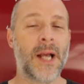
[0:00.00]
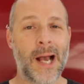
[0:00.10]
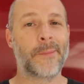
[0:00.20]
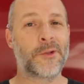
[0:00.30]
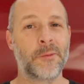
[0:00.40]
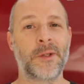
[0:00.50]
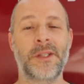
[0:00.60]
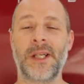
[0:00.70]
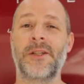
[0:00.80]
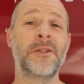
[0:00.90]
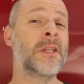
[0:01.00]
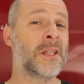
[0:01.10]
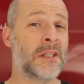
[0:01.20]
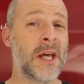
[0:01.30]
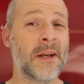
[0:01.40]
I'm super excited. Just like
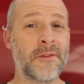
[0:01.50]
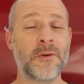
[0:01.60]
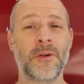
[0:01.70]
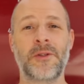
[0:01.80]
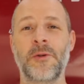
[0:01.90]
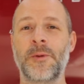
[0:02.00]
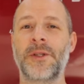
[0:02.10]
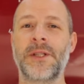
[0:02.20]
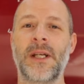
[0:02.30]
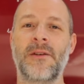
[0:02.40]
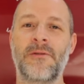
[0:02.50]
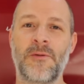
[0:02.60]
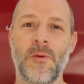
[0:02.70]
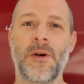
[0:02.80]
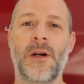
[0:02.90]
a lot of you are super excited
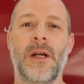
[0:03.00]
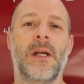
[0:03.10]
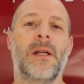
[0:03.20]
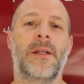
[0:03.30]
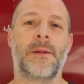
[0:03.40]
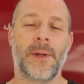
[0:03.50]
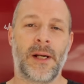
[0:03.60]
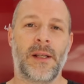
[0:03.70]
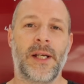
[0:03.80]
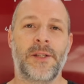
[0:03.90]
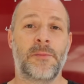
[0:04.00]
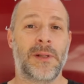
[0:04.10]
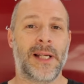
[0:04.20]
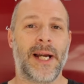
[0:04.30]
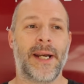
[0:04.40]
for the Model S
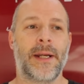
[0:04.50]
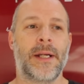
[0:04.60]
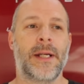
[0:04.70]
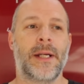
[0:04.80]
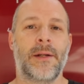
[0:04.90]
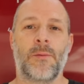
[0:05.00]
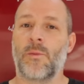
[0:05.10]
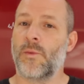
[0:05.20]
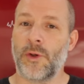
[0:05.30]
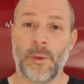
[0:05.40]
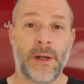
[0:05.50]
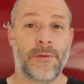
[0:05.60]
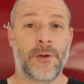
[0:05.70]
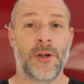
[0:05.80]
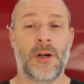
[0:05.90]
Plaid. You're waiting
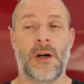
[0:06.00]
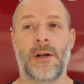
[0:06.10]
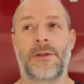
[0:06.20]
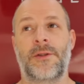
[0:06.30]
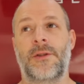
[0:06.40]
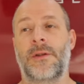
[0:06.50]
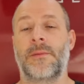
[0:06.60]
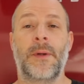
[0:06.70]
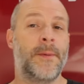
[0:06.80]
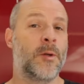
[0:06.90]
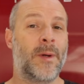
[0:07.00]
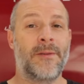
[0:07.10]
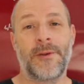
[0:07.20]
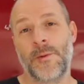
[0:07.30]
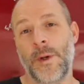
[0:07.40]
for your cars. Maybe you're waiting
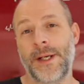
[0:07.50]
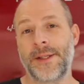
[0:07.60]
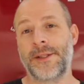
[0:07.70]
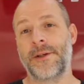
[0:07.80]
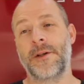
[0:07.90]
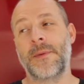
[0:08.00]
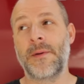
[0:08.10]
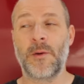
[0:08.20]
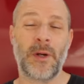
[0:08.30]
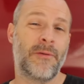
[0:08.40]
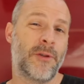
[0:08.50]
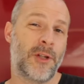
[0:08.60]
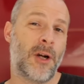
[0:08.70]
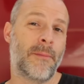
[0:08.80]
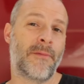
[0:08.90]
for the white interior. Maybe you're waiting for the
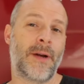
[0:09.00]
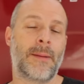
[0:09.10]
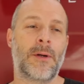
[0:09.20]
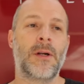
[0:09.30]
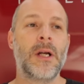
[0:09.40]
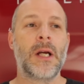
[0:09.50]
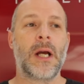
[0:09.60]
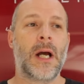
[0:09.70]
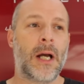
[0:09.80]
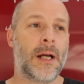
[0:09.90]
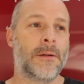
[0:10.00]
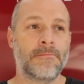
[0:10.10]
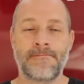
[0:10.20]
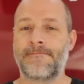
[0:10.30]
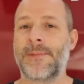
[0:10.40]
carbon fiber.
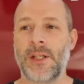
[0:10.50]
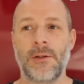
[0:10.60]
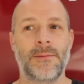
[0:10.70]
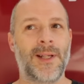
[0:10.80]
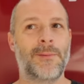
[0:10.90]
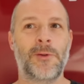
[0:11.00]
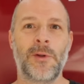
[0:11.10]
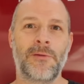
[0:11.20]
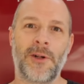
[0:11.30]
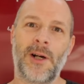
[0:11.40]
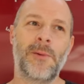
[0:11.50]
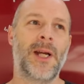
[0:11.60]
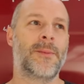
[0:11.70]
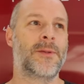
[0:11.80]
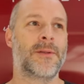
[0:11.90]
I'm just waiting for
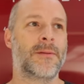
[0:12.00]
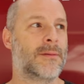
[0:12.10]
hubcaps.